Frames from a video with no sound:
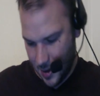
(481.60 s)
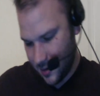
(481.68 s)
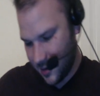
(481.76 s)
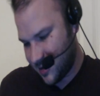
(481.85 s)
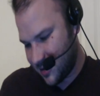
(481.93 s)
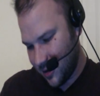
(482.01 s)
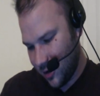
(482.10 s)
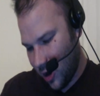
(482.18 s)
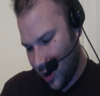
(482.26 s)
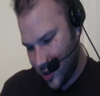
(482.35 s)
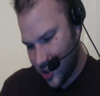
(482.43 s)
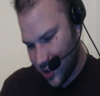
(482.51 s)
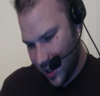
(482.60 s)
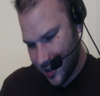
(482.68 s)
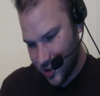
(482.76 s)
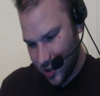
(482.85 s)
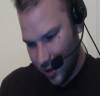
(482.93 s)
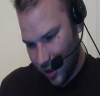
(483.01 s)
this is a large or
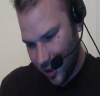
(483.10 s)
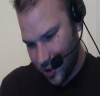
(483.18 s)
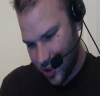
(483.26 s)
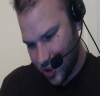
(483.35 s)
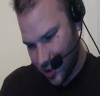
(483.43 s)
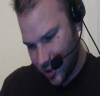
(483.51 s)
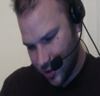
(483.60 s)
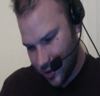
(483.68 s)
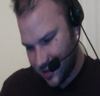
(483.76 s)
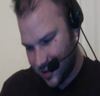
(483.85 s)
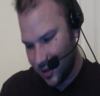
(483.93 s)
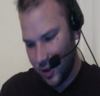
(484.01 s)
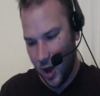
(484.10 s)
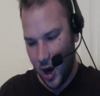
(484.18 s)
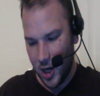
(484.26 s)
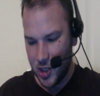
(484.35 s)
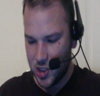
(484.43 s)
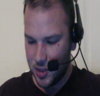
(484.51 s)
extra large. This is a
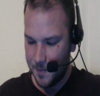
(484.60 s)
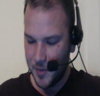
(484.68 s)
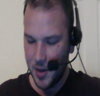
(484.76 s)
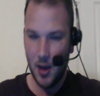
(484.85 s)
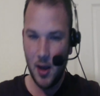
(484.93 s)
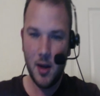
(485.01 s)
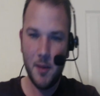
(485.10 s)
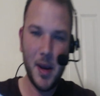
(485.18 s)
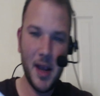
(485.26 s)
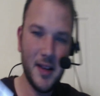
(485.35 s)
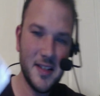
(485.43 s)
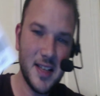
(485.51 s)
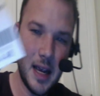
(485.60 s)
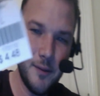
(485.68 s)
large. Paid the same